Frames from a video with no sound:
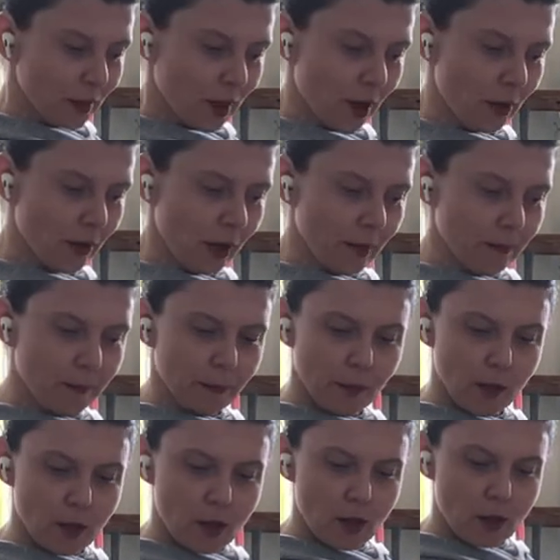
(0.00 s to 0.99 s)
Okay.
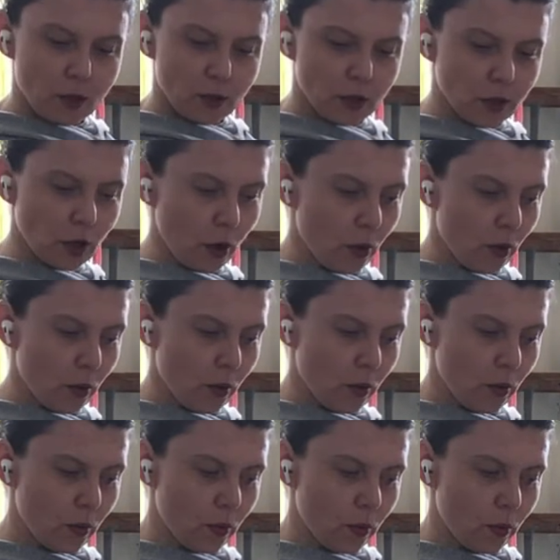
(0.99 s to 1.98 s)

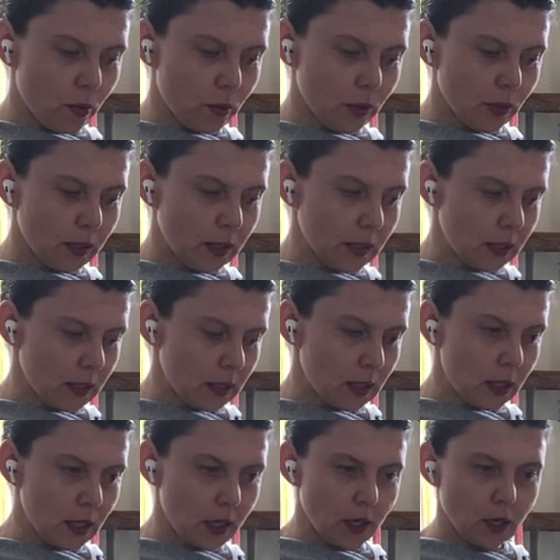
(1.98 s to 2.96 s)
So let's
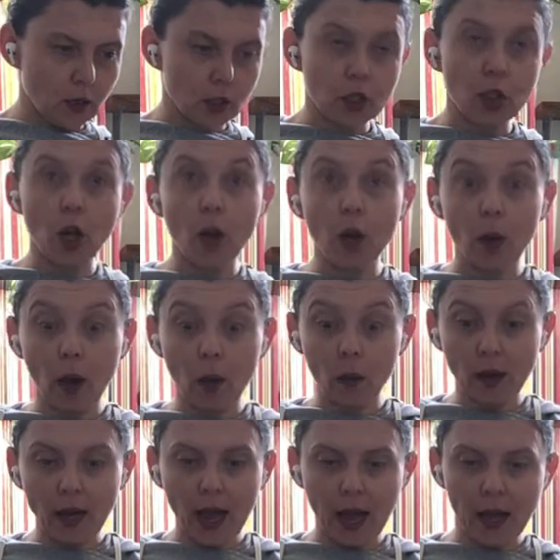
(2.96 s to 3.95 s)
see here. So I
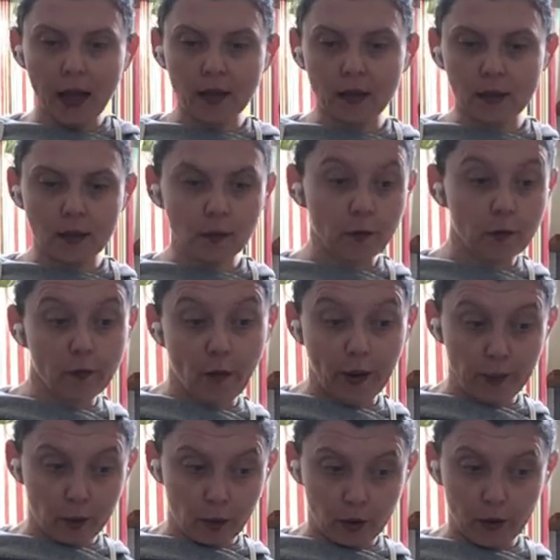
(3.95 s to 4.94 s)
want to add some
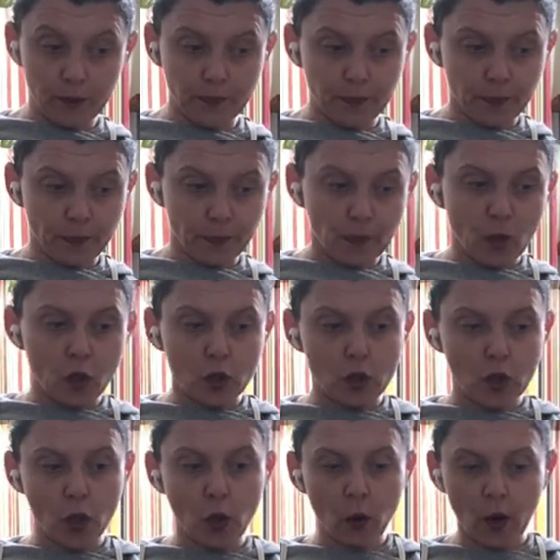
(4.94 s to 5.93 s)
fiber.
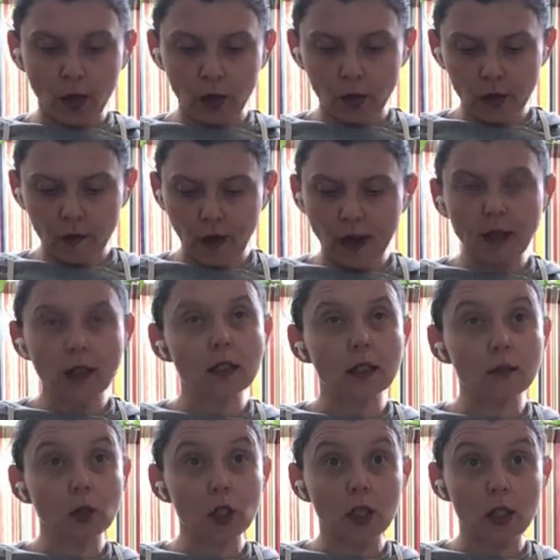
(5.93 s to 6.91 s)
So I could have added
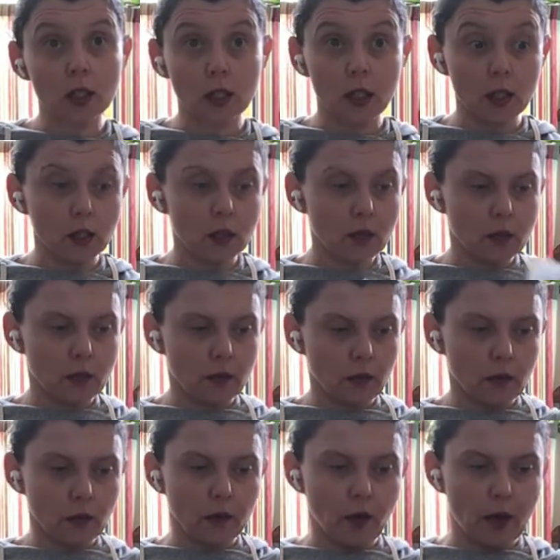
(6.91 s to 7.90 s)
some chia seeds
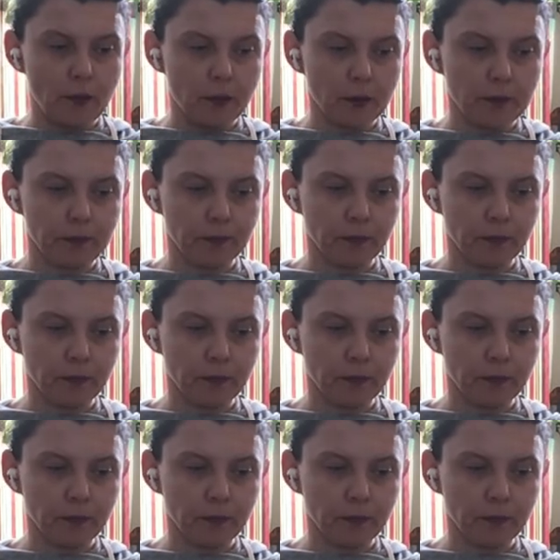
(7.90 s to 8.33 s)
for fiber.